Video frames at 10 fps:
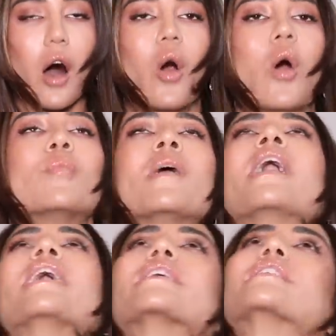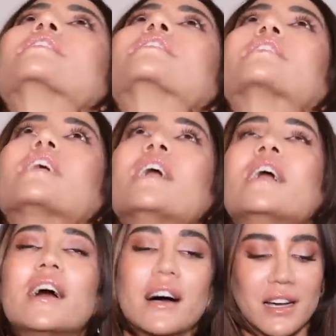Oh my
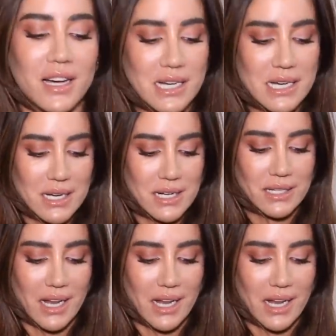god,